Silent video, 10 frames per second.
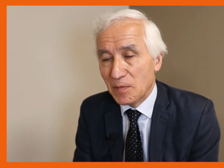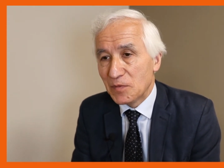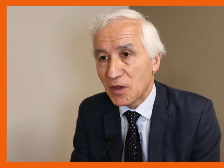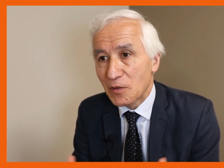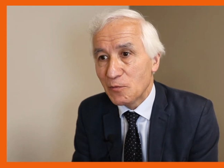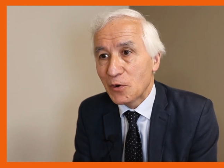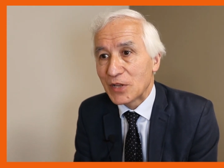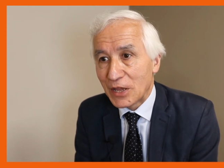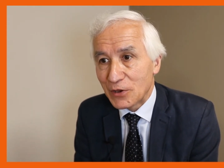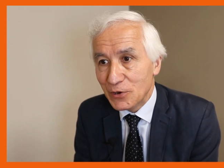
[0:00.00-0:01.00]
done what
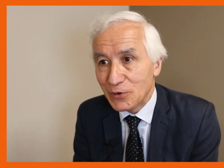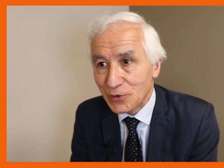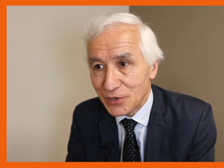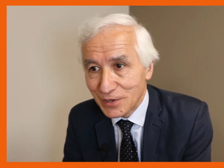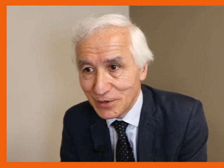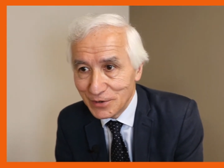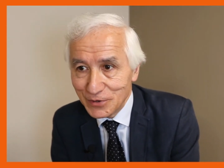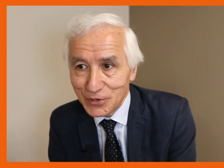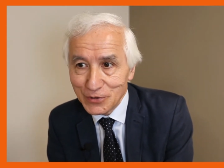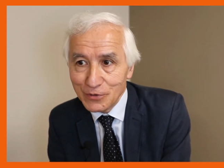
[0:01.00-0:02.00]
I could
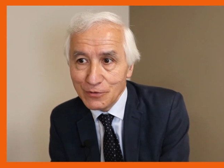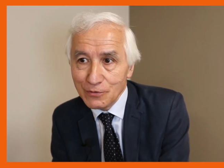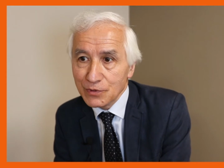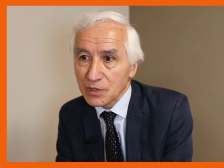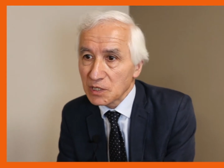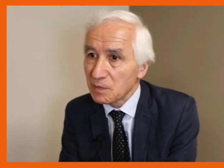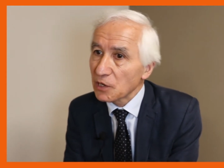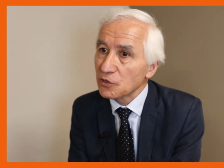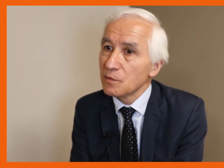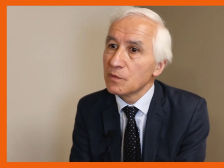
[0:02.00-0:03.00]
to use the
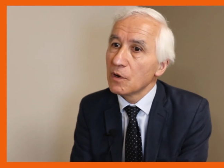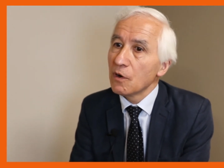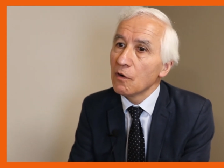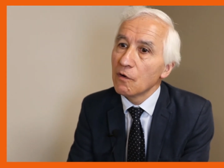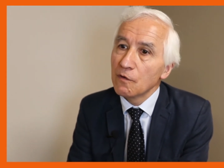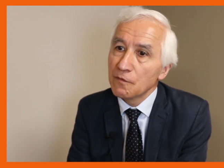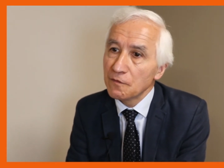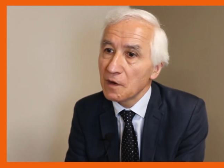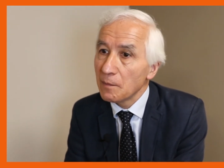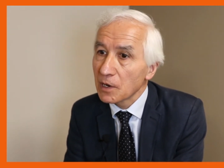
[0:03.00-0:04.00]
spectrum of
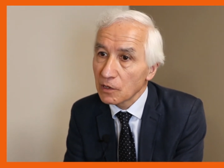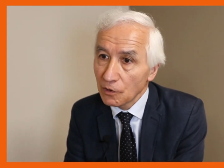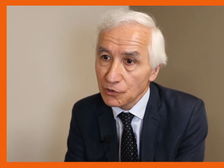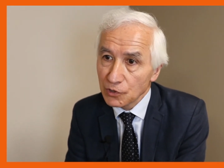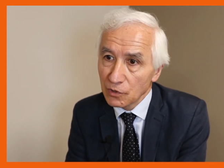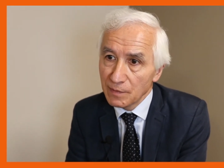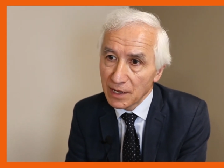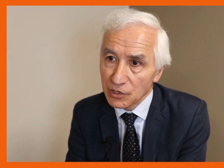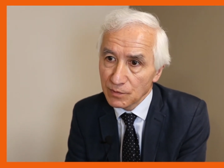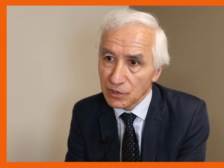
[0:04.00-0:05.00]
pharmacological
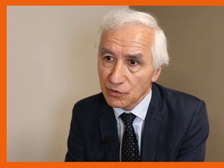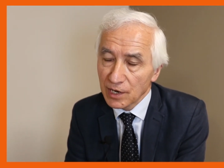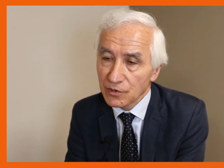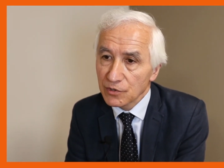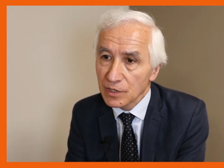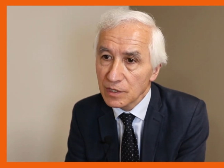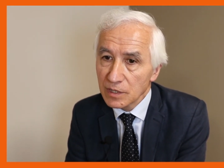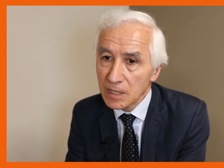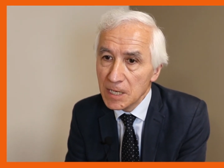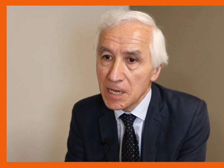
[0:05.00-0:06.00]
management strategies.